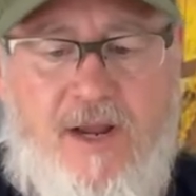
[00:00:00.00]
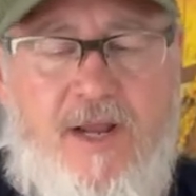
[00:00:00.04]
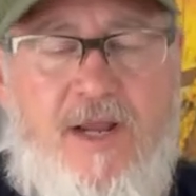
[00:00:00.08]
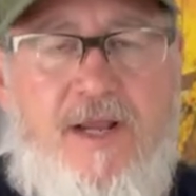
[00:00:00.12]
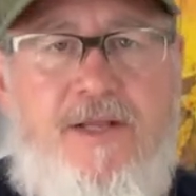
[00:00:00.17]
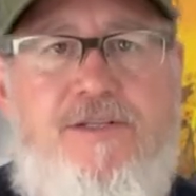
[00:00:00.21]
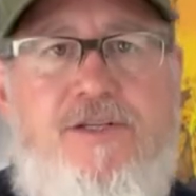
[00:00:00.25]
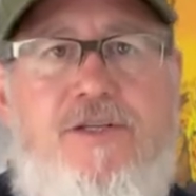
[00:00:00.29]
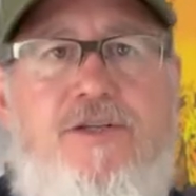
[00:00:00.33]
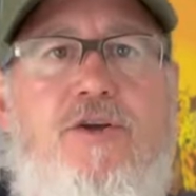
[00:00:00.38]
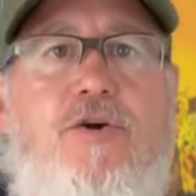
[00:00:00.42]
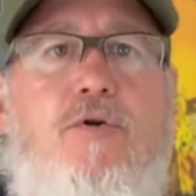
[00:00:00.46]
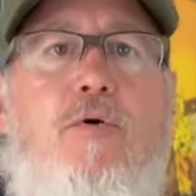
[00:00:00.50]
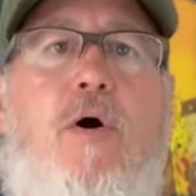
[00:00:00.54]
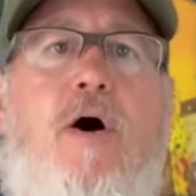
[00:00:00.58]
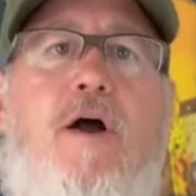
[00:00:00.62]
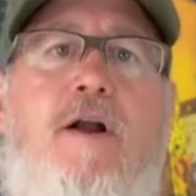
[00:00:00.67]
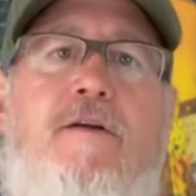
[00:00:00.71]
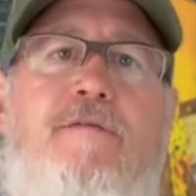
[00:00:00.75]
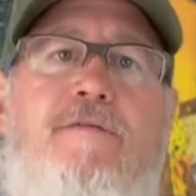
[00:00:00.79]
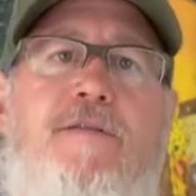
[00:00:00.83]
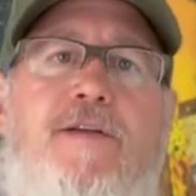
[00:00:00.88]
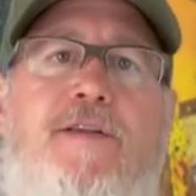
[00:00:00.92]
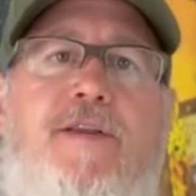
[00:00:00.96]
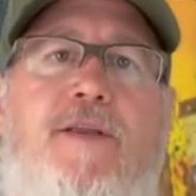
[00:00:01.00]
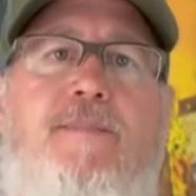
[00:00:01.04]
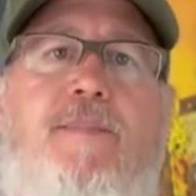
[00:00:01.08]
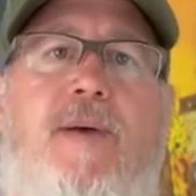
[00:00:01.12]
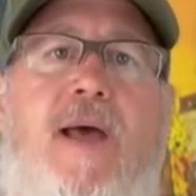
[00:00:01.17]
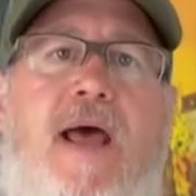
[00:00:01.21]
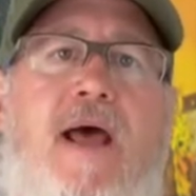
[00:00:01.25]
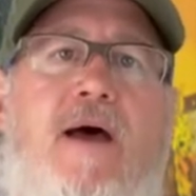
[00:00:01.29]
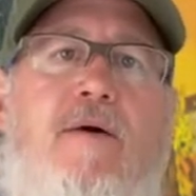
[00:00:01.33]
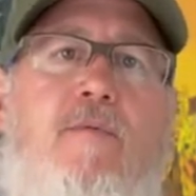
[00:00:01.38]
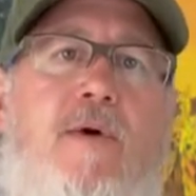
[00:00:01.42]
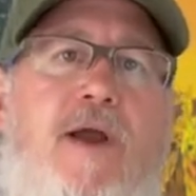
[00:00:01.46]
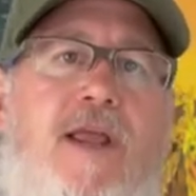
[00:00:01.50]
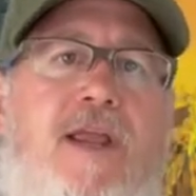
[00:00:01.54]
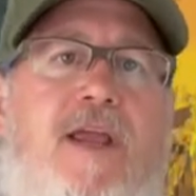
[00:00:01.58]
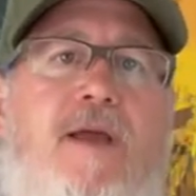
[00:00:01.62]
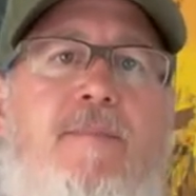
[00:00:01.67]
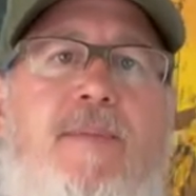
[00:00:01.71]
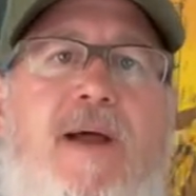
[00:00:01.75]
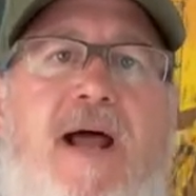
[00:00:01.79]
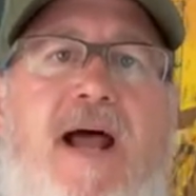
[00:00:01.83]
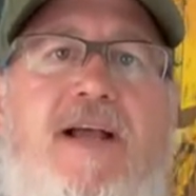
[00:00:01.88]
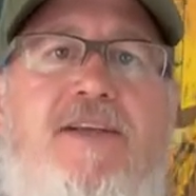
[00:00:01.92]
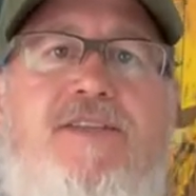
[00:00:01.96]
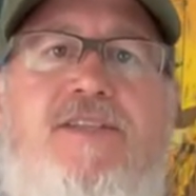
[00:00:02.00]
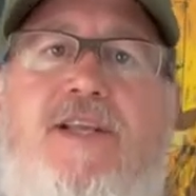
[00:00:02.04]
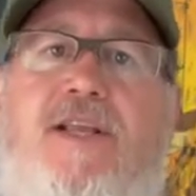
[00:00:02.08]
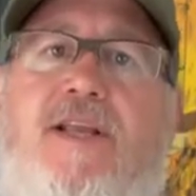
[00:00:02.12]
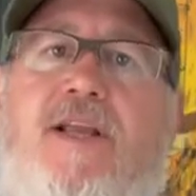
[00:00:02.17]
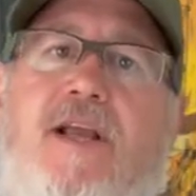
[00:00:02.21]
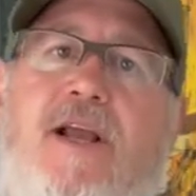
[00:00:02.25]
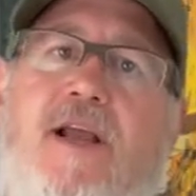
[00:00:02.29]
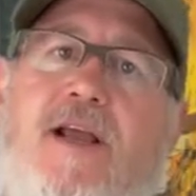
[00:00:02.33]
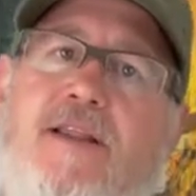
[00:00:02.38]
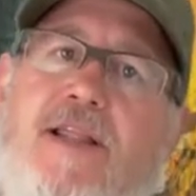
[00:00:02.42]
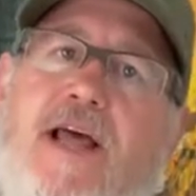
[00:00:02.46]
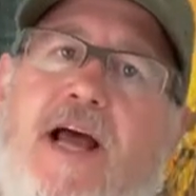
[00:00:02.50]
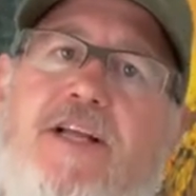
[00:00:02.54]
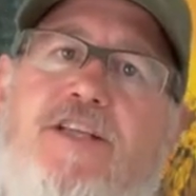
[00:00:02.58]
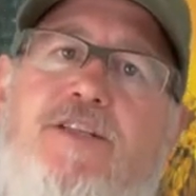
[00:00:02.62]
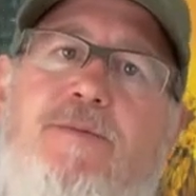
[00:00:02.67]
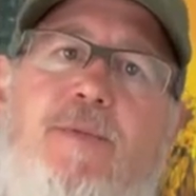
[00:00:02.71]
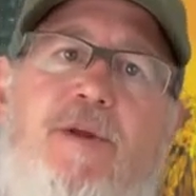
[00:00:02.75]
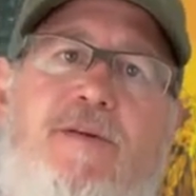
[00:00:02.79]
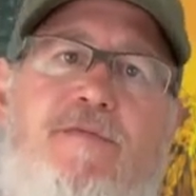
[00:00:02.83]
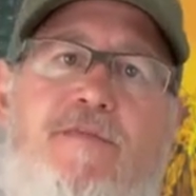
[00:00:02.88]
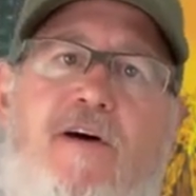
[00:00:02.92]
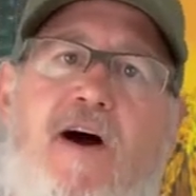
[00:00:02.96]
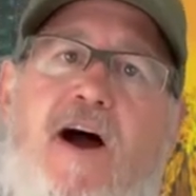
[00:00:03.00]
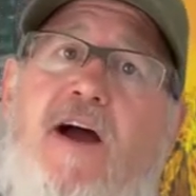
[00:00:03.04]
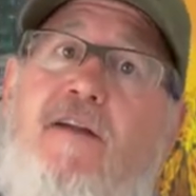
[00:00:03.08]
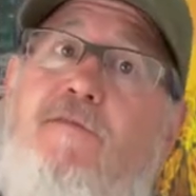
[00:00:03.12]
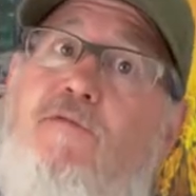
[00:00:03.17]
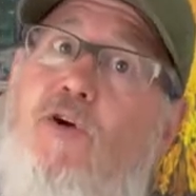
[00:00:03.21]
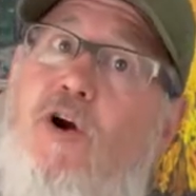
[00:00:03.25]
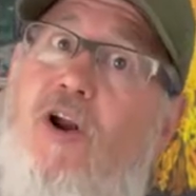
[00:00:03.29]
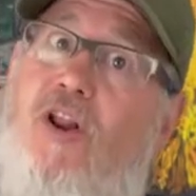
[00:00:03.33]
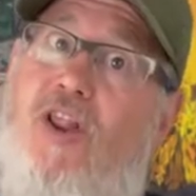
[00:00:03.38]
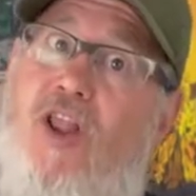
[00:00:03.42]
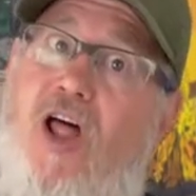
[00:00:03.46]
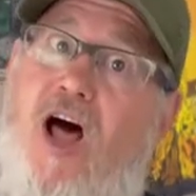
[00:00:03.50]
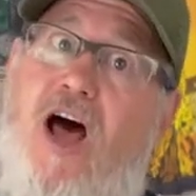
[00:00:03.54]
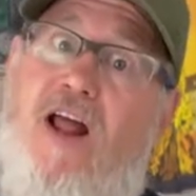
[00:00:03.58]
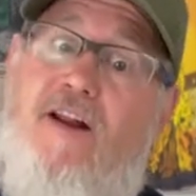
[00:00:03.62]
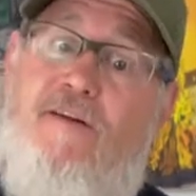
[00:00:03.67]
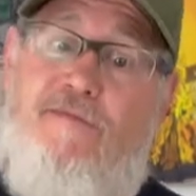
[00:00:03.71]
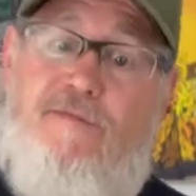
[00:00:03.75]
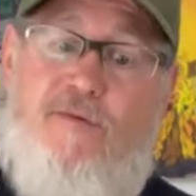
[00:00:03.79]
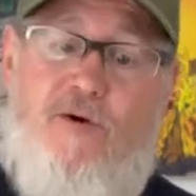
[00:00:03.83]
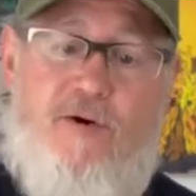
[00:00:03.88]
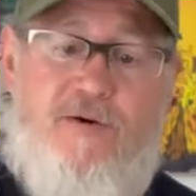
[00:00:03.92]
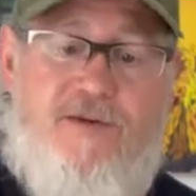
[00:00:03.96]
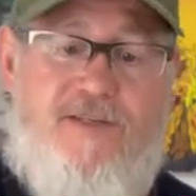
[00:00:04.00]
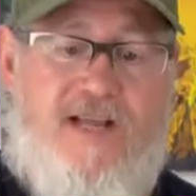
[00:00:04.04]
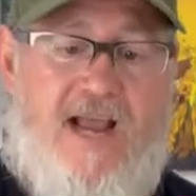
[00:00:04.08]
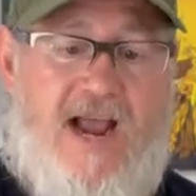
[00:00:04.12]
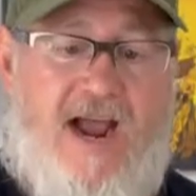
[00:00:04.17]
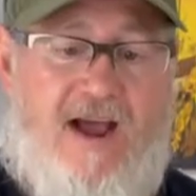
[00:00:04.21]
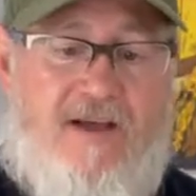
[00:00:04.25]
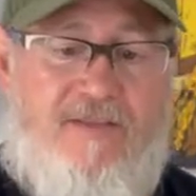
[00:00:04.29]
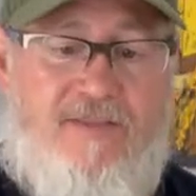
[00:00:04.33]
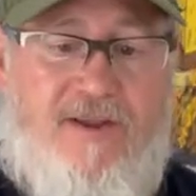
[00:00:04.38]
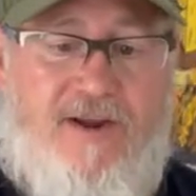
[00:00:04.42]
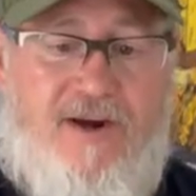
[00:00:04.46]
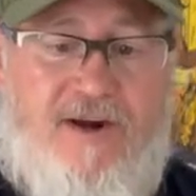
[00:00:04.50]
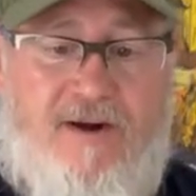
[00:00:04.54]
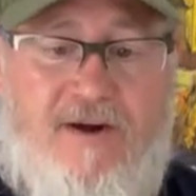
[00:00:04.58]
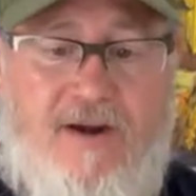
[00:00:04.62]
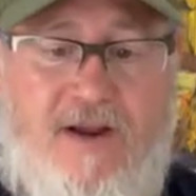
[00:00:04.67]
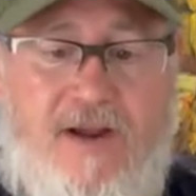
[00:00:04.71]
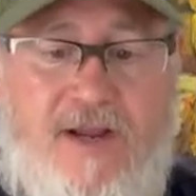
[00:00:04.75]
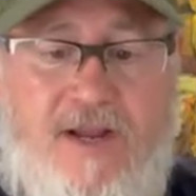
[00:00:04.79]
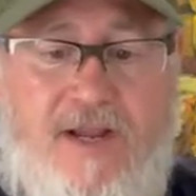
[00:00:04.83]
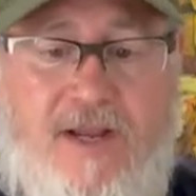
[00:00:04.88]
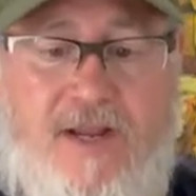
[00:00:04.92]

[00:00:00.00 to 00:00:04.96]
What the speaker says: It's a 250 pound weight capacity. That should be fine for a lot of folks out there.